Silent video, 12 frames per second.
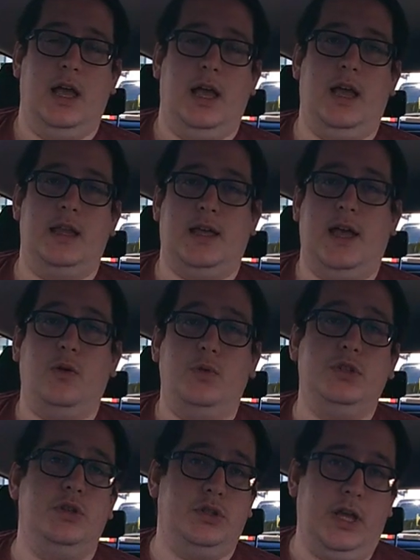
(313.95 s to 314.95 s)
and how
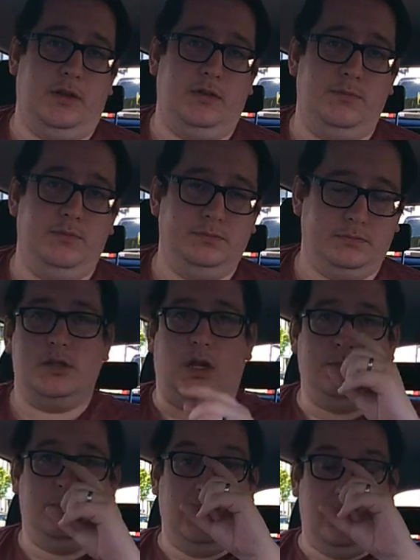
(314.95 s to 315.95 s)
would you check them? So,
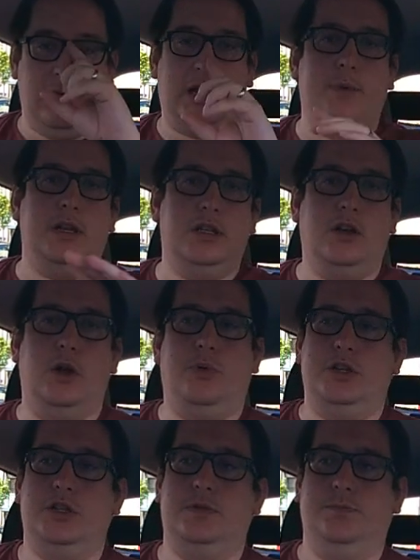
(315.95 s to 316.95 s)
recommended tyre
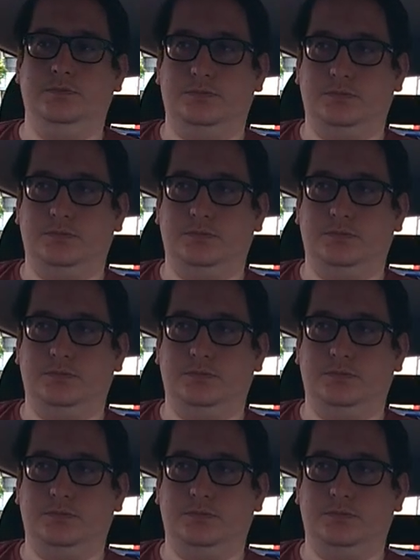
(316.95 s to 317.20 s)
pressures